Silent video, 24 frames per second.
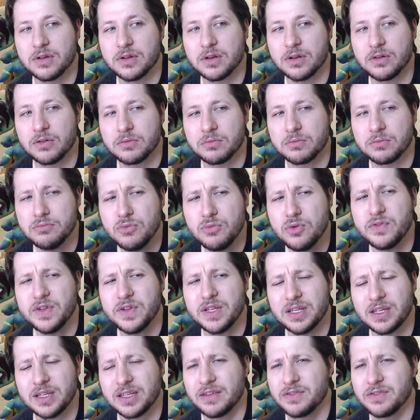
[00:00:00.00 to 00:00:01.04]
movie,
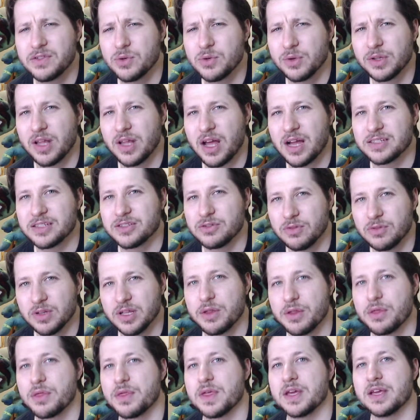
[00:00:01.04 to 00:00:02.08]
it gives you a lot to really
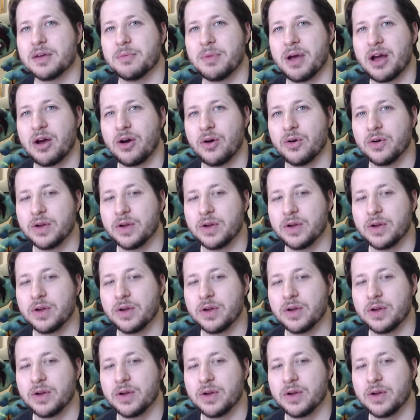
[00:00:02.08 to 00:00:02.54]
think about